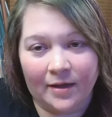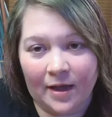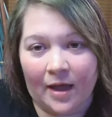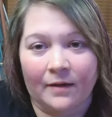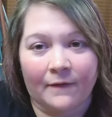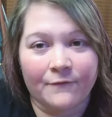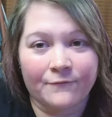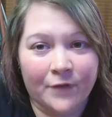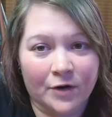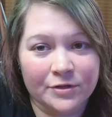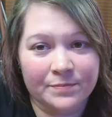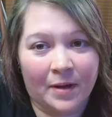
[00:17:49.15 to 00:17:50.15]
Again,
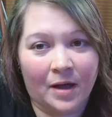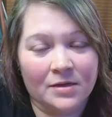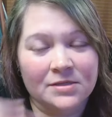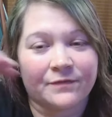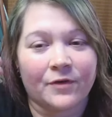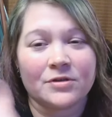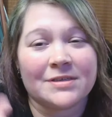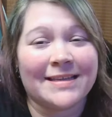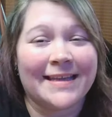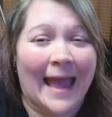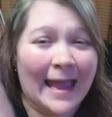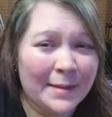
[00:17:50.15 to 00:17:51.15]
first box, first
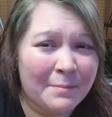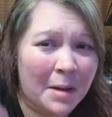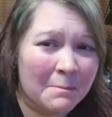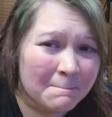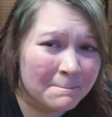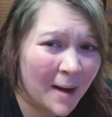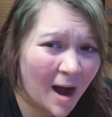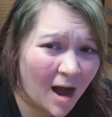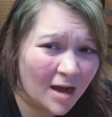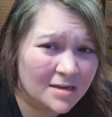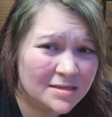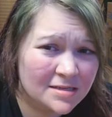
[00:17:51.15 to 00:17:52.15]
game
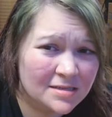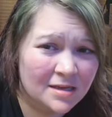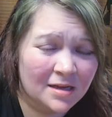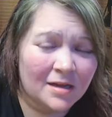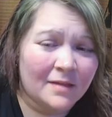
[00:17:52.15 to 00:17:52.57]
box.